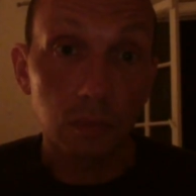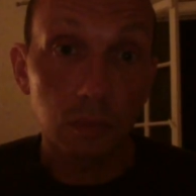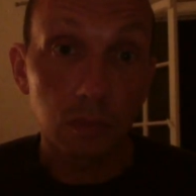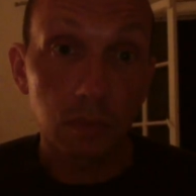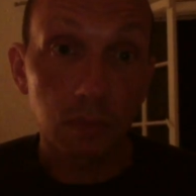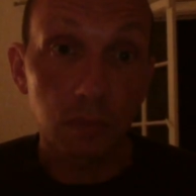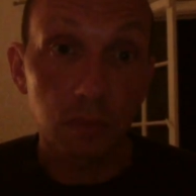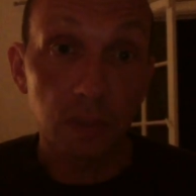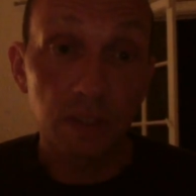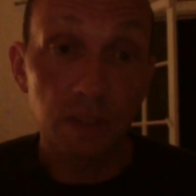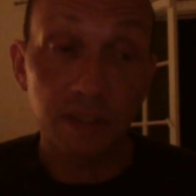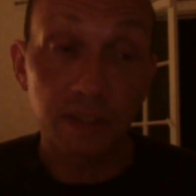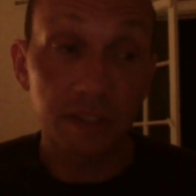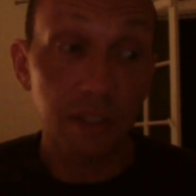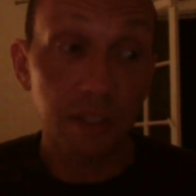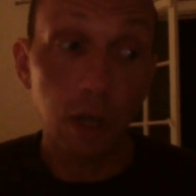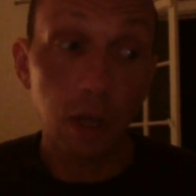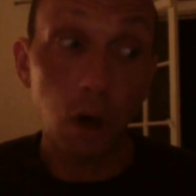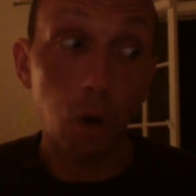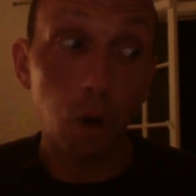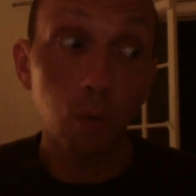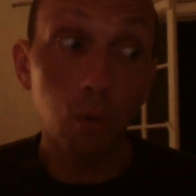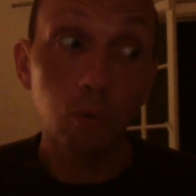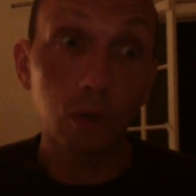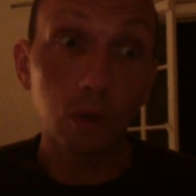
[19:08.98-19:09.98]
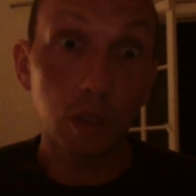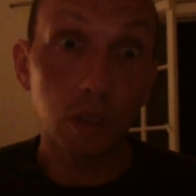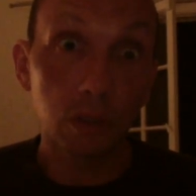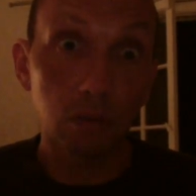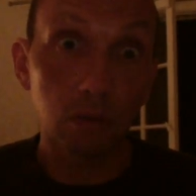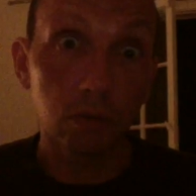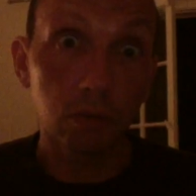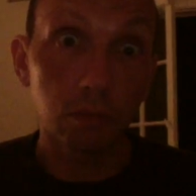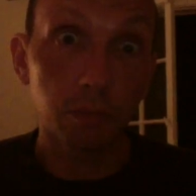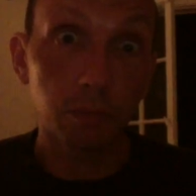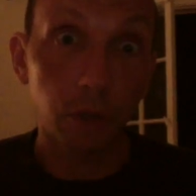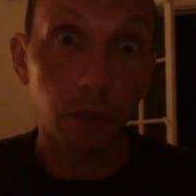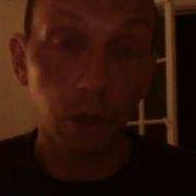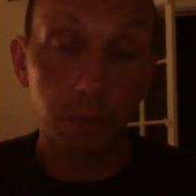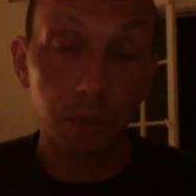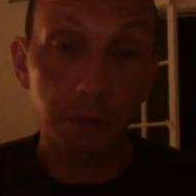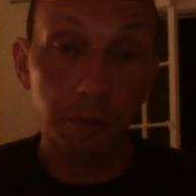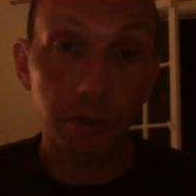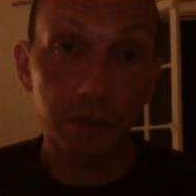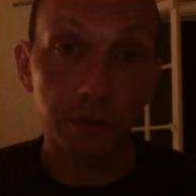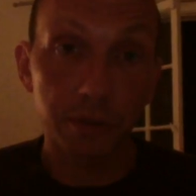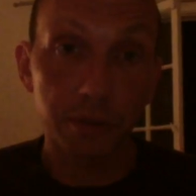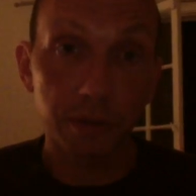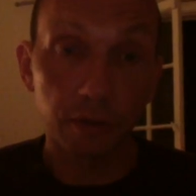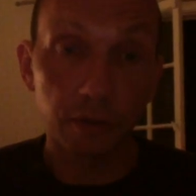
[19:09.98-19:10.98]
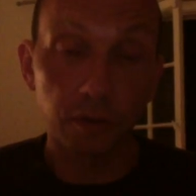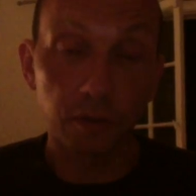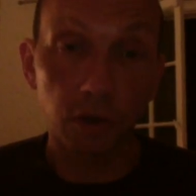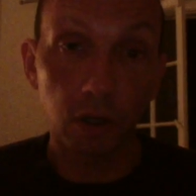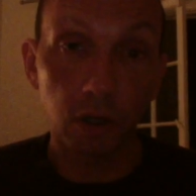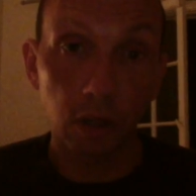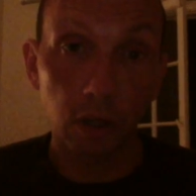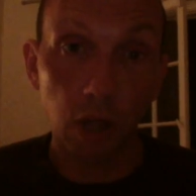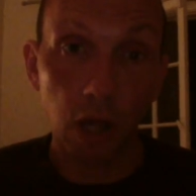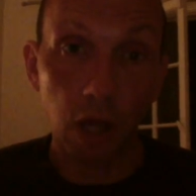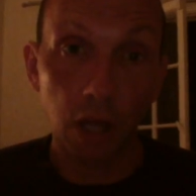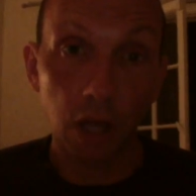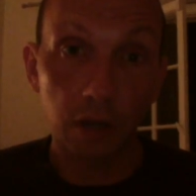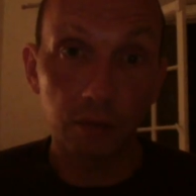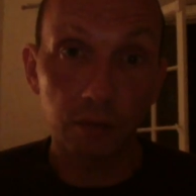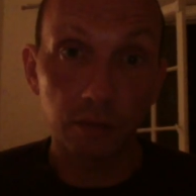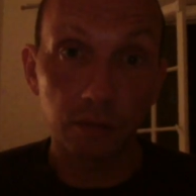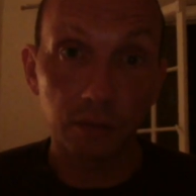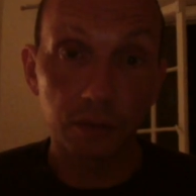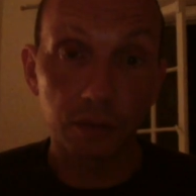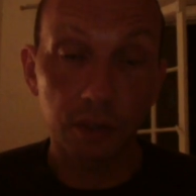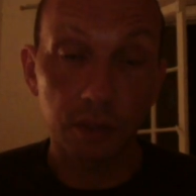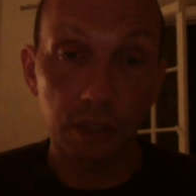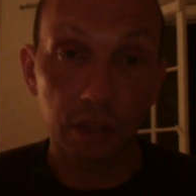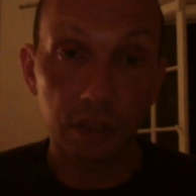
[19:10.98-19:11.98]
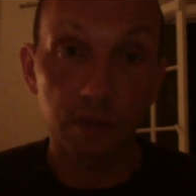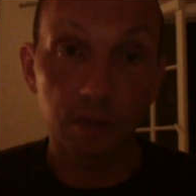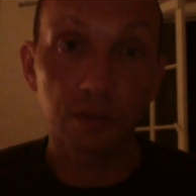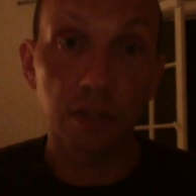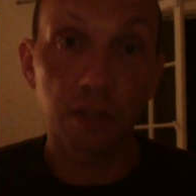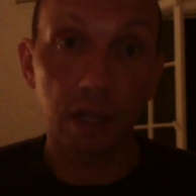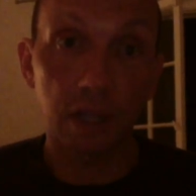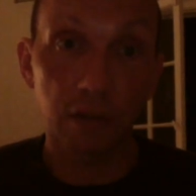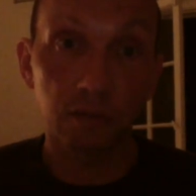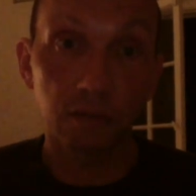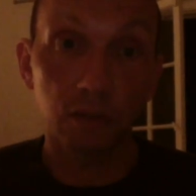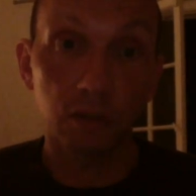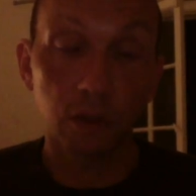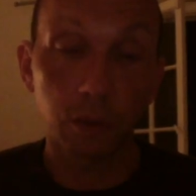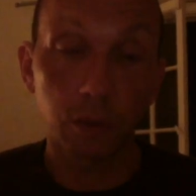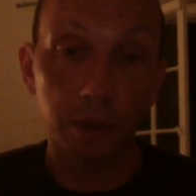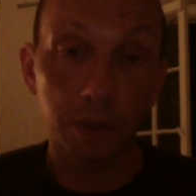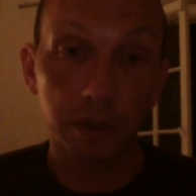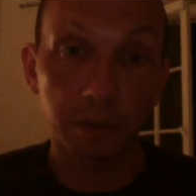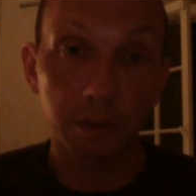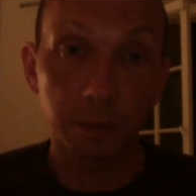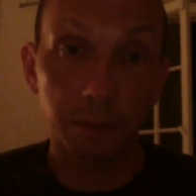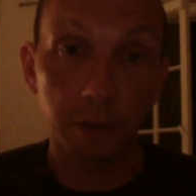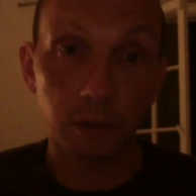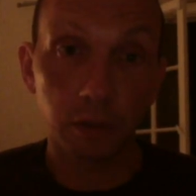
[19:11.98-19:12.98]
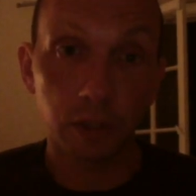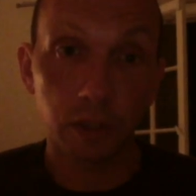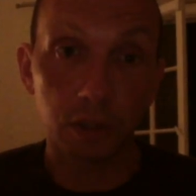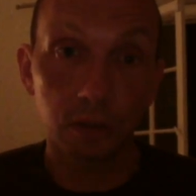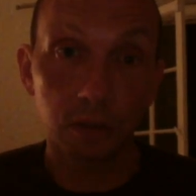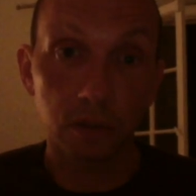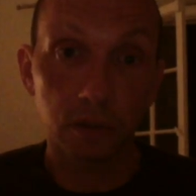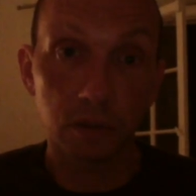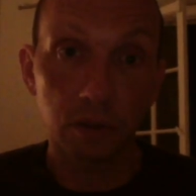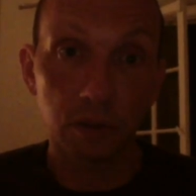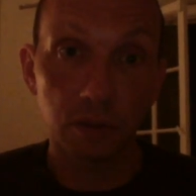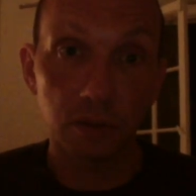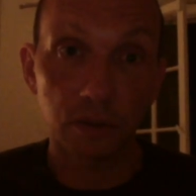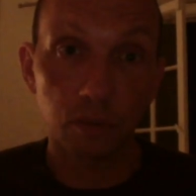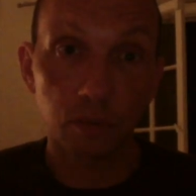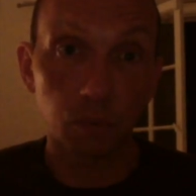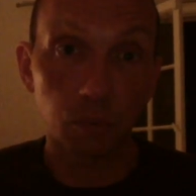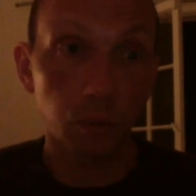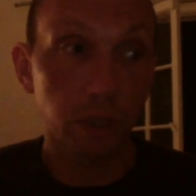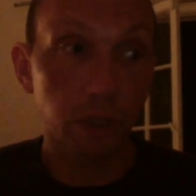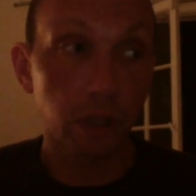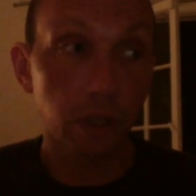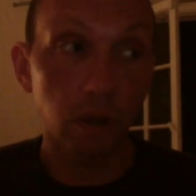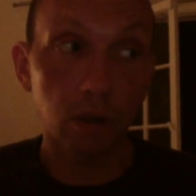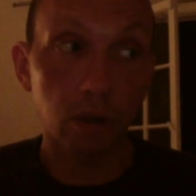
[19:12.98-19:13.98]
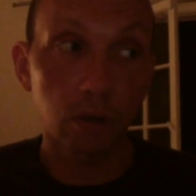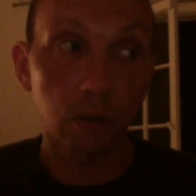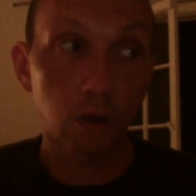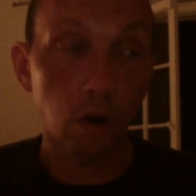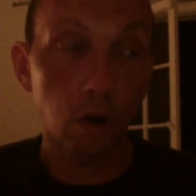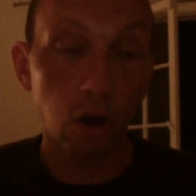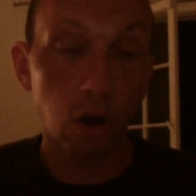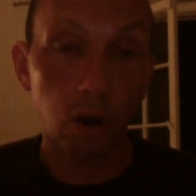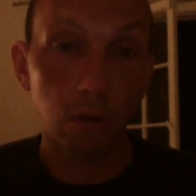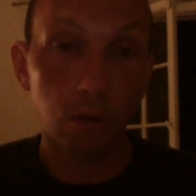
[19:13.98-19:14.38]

It's the only purpose of our lives, is to have new experiences. We are not